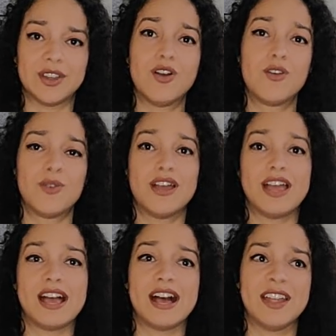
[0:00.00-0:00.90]
oh,
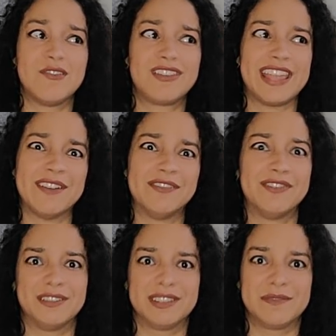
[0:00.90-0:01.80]
I already have a
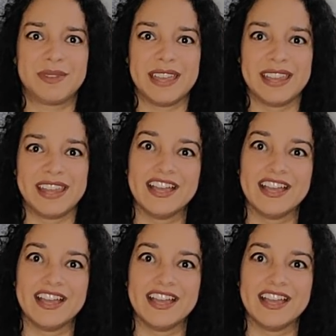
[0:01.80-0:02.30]
fountain pen.